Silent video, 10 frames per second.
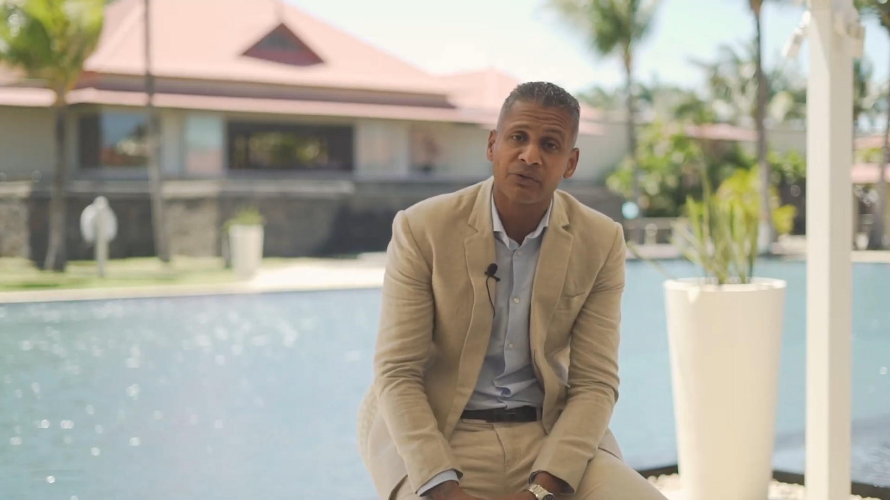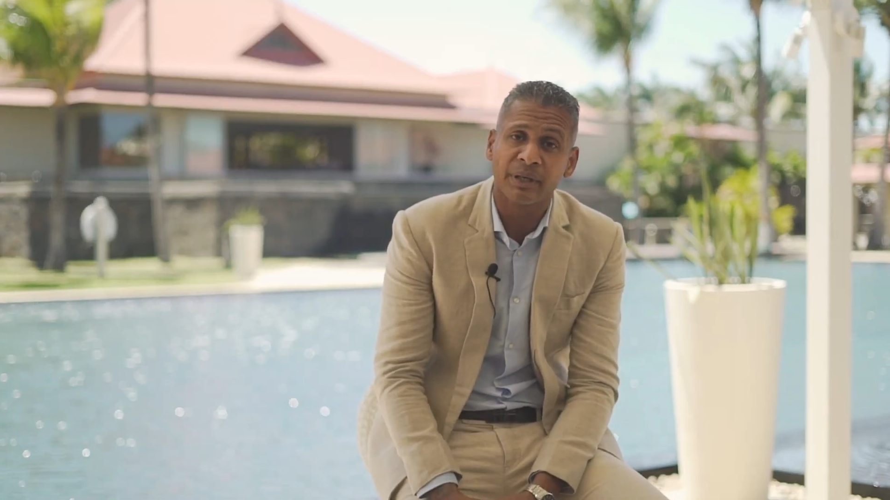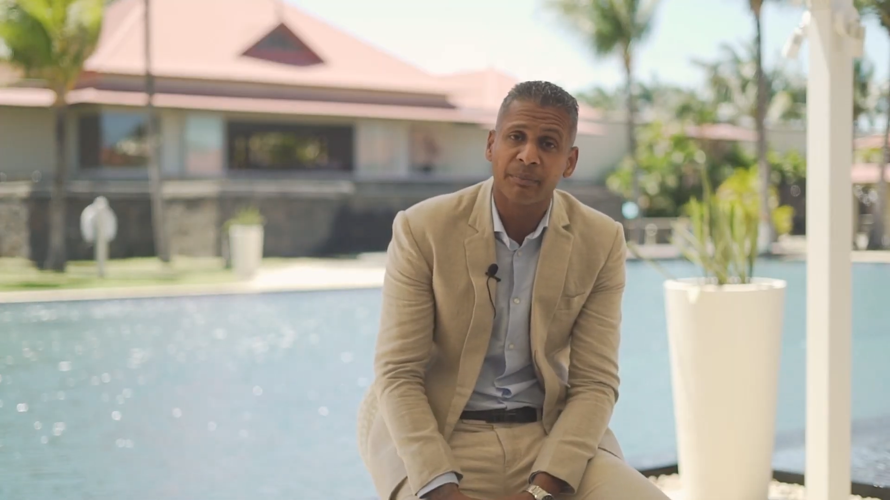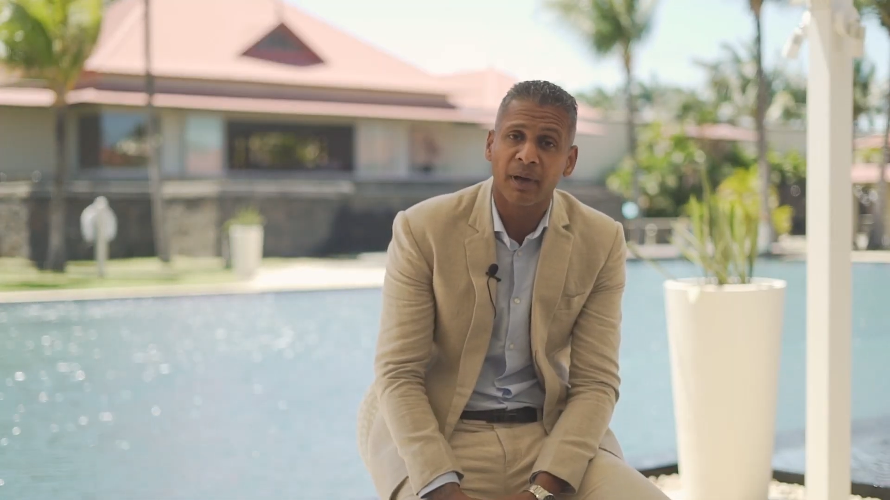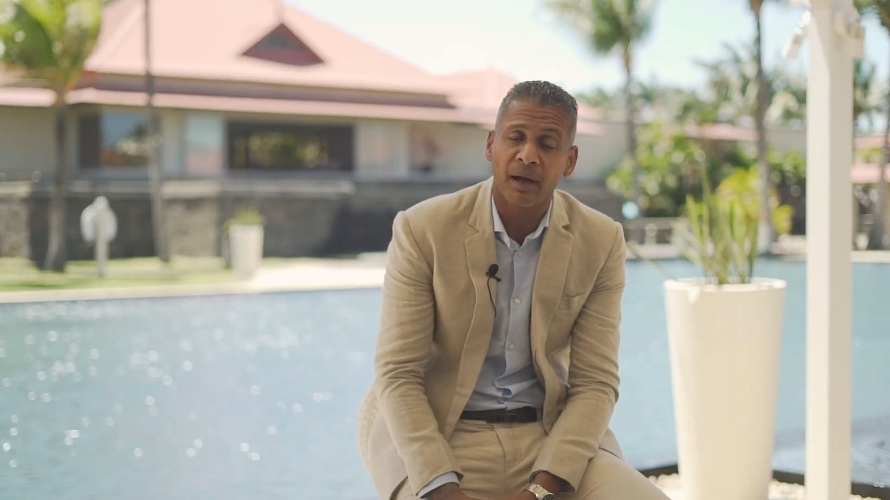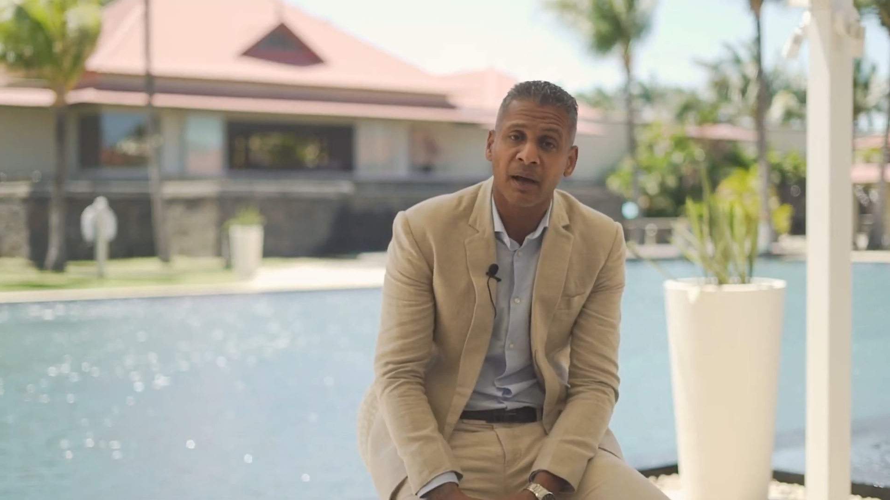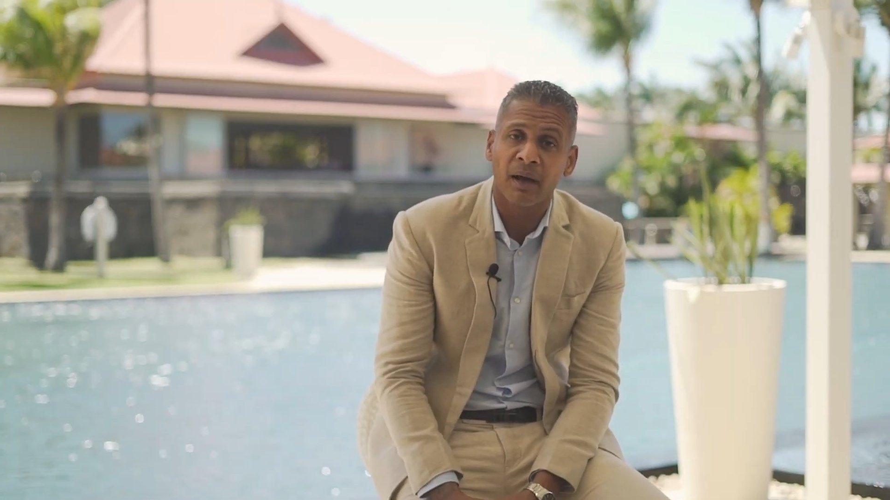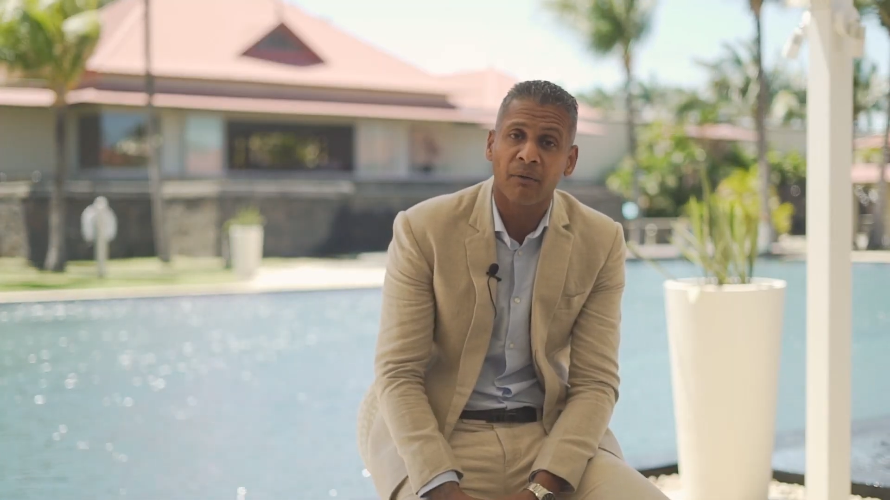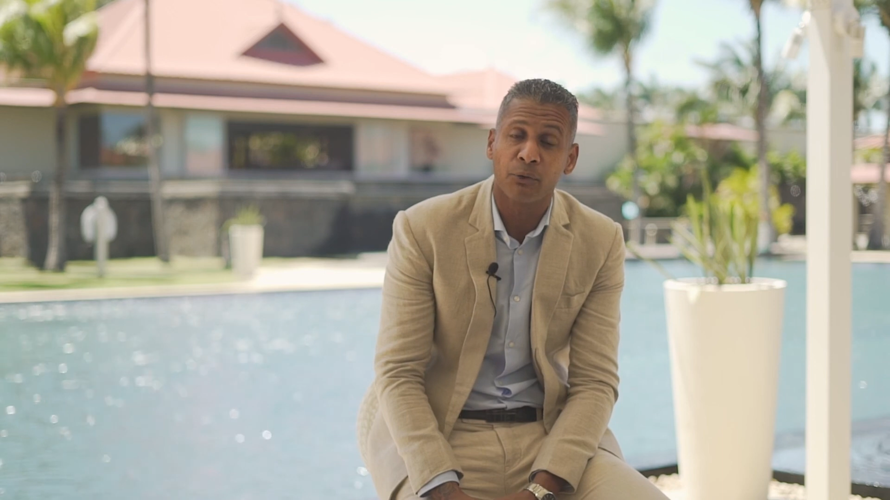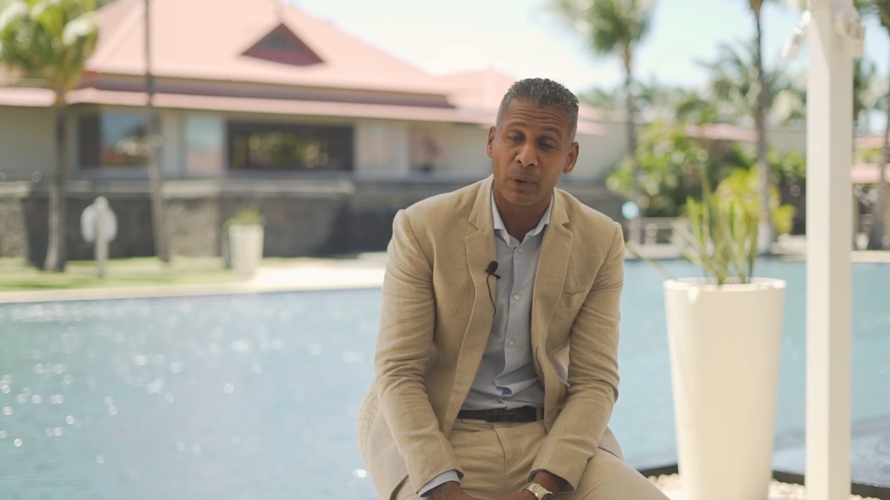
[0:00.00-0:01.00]
trip
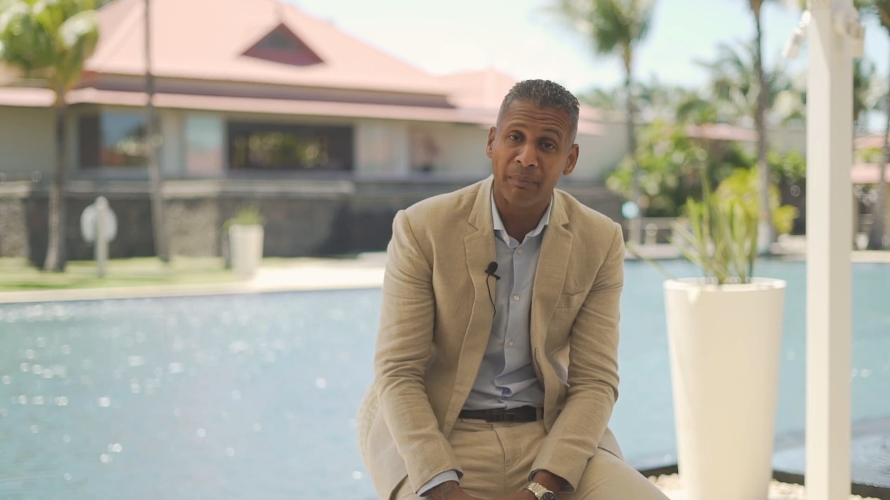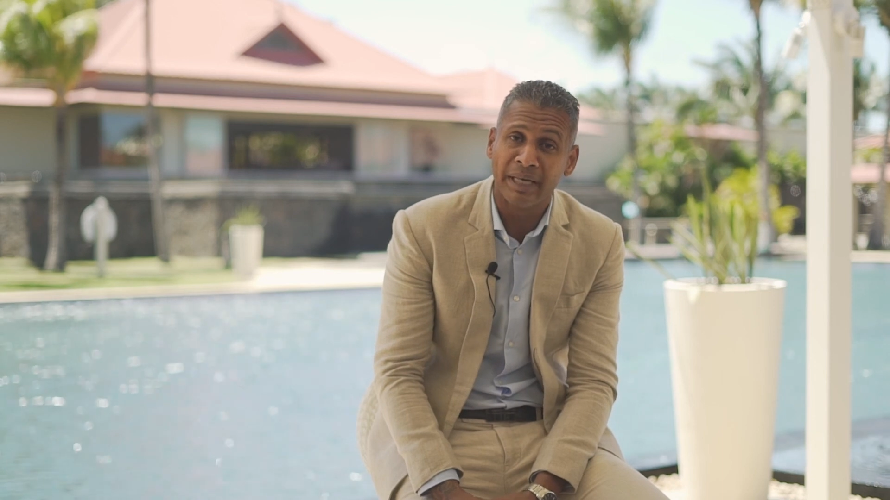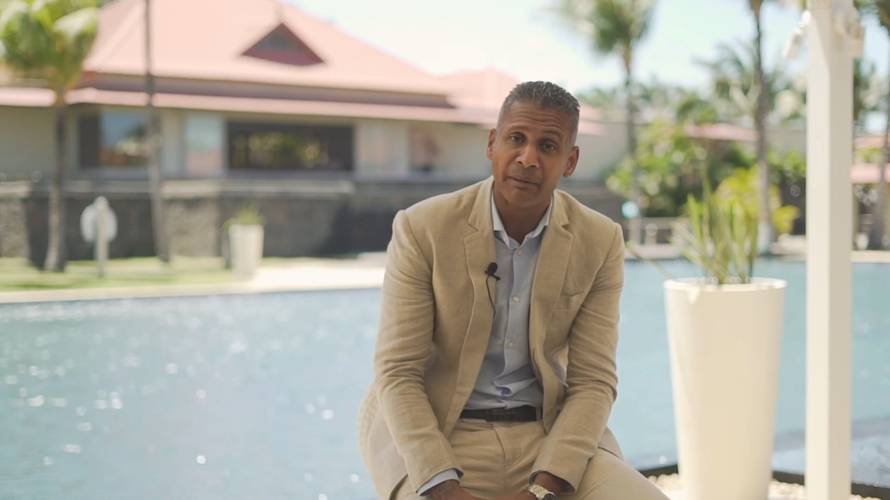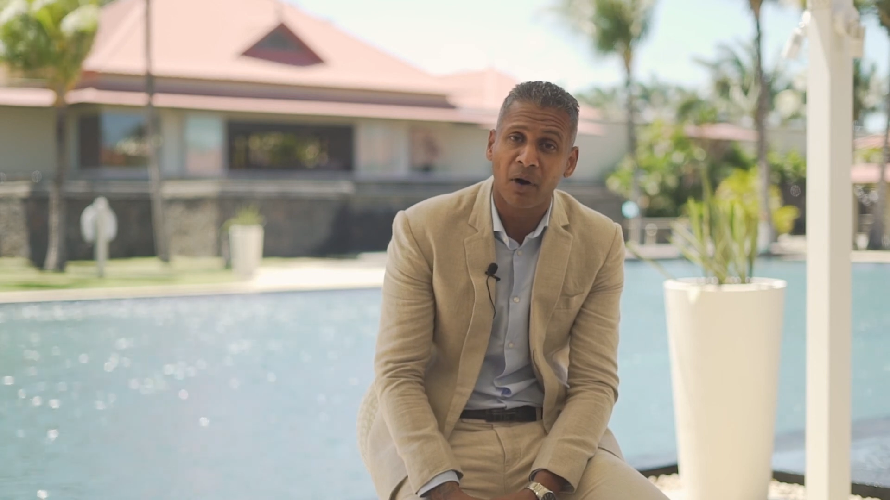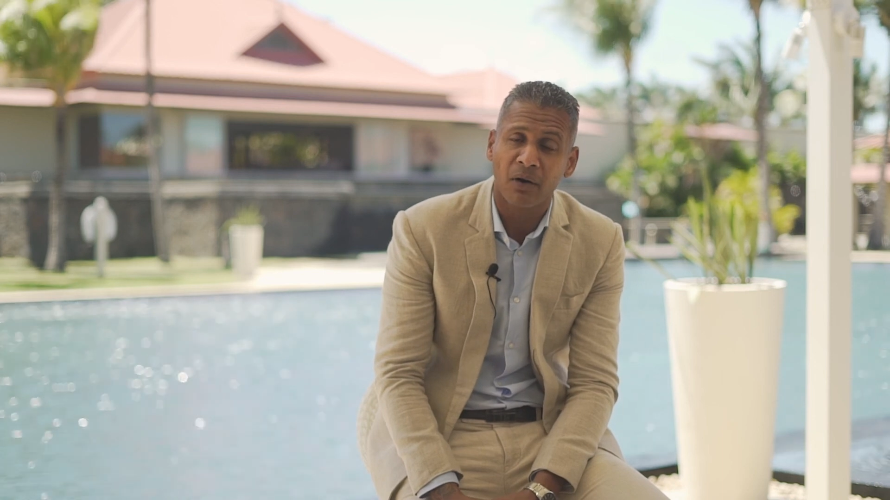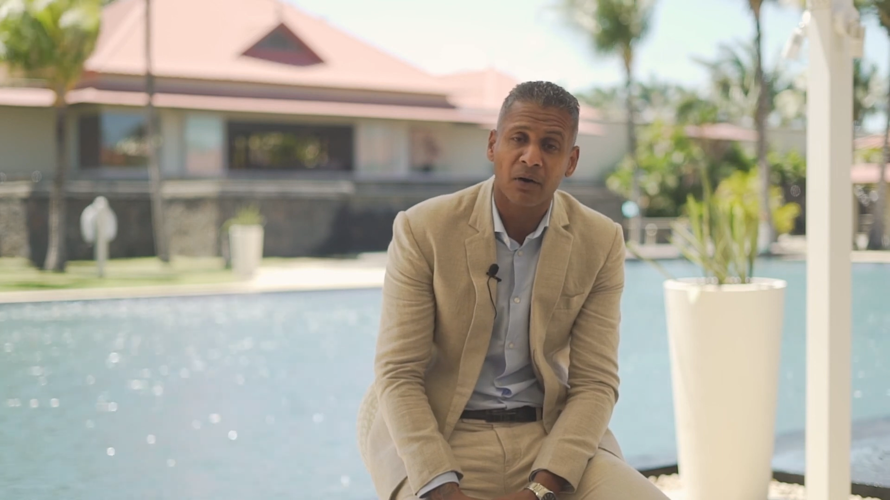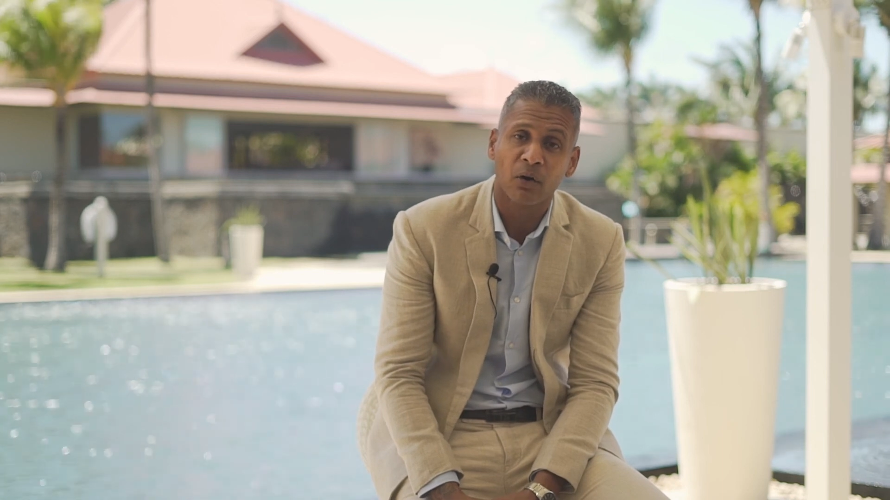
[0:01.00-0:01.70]
through a mini-mock